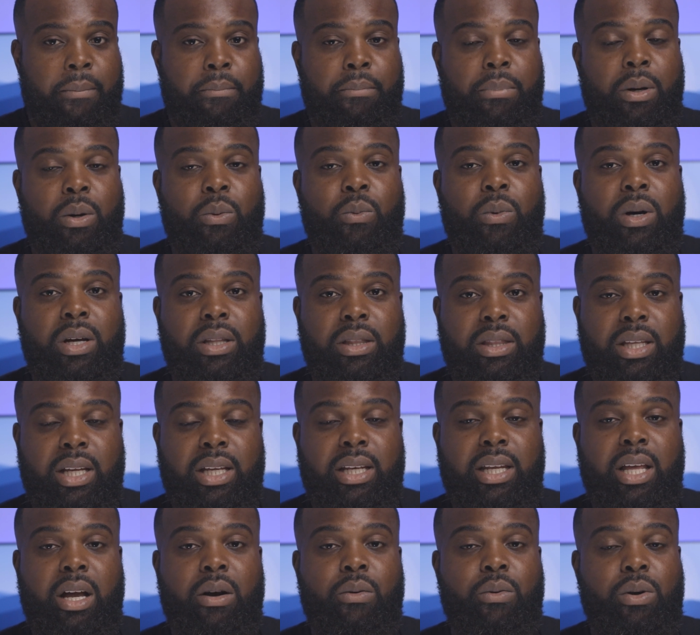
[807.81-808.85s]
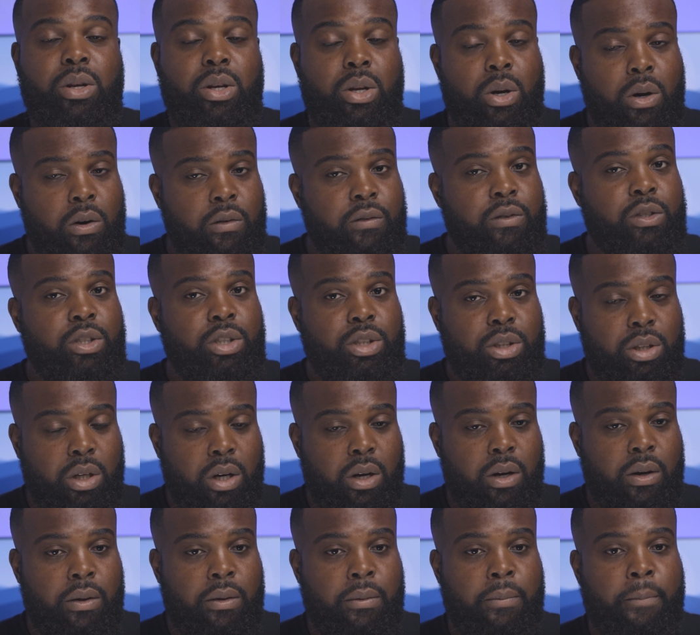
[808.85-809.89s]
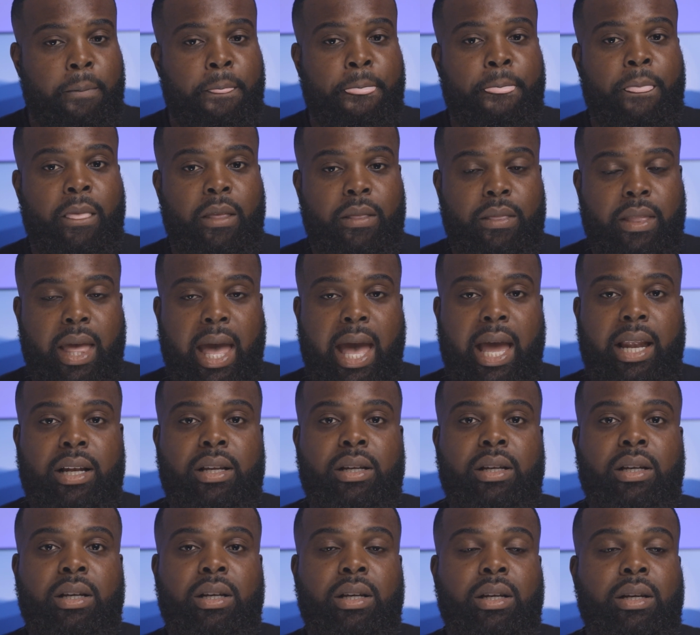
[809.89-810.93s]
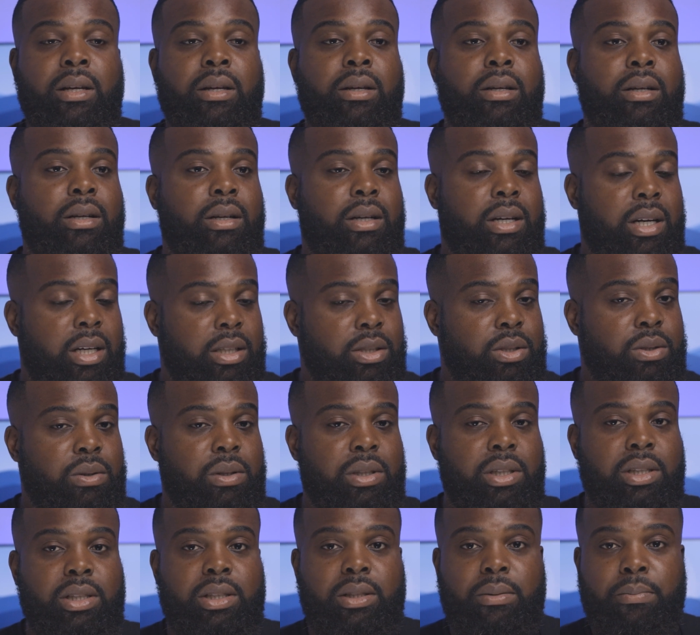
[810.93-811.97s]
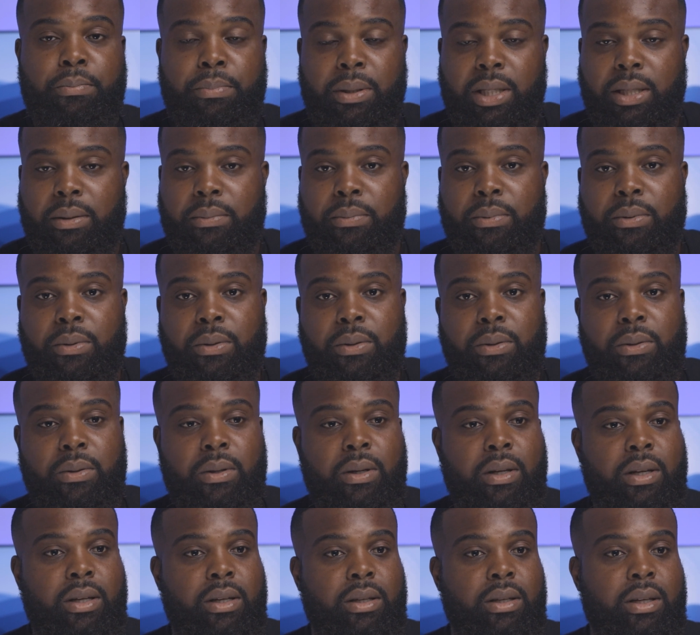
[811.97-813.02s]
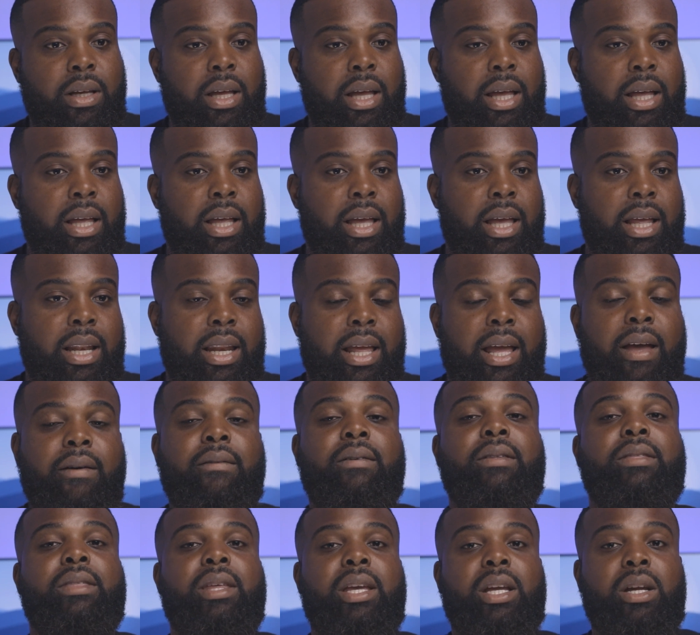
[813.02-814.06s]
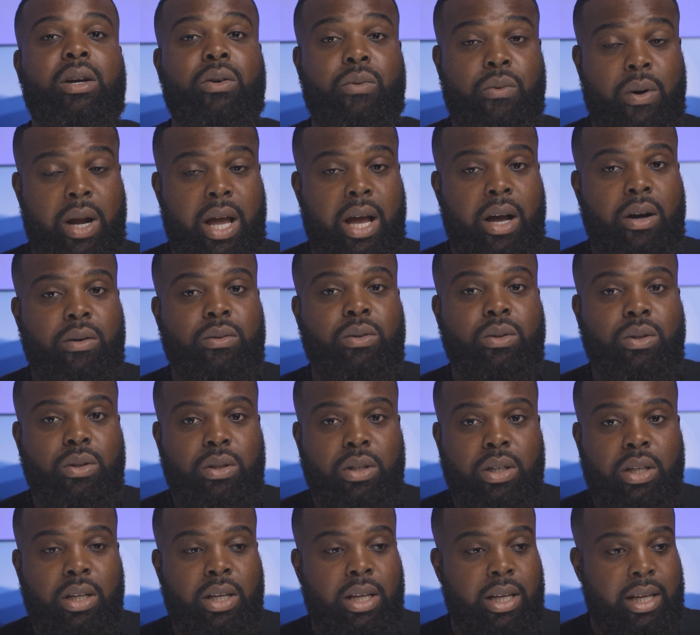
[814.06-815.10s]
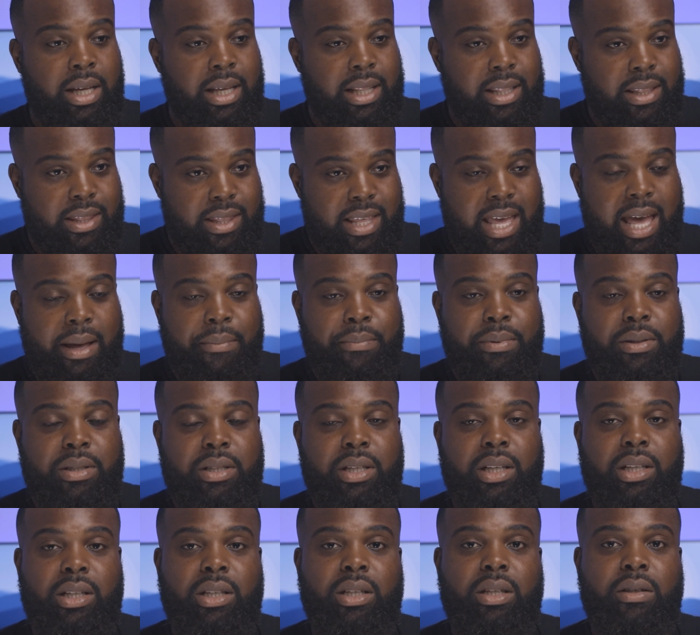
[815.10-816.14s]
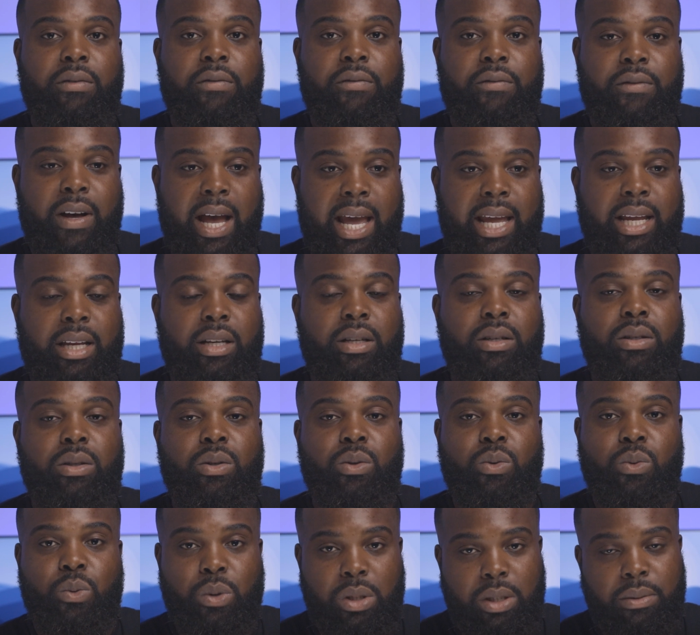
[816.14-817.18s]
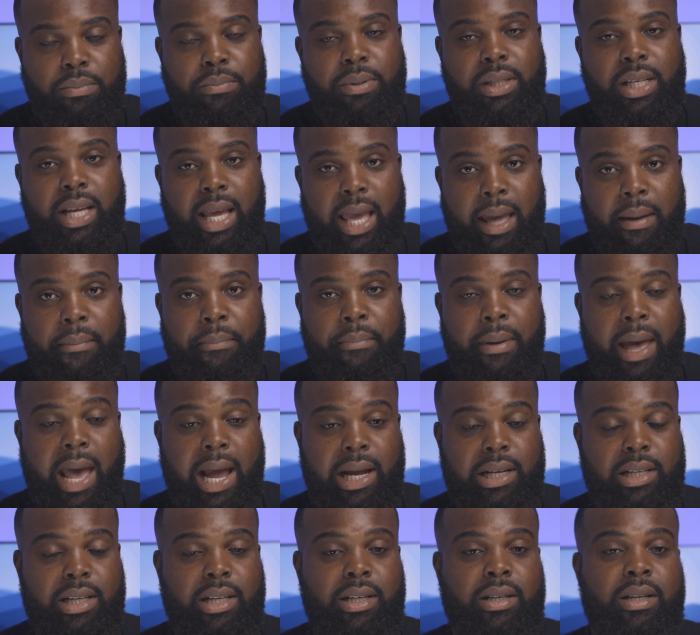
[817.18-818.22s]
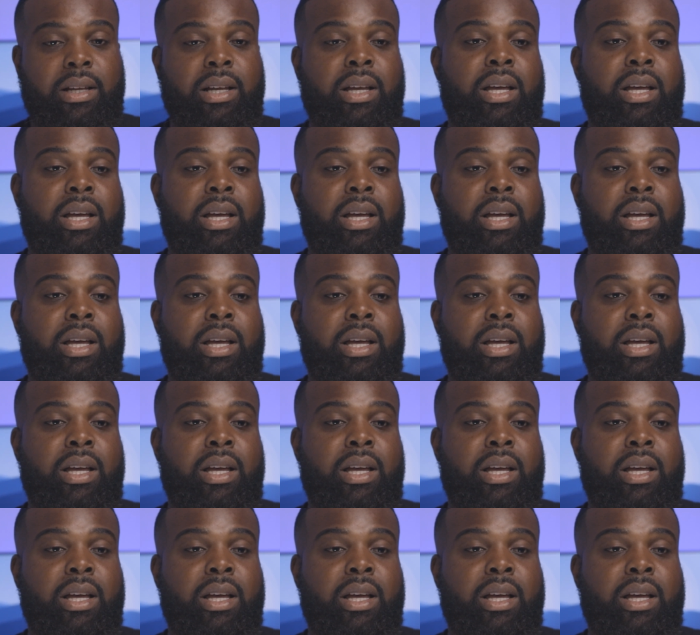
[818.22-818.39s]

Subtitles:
But one thing that we know for sure, that countries, people, and everything around that particular fight will be impacted.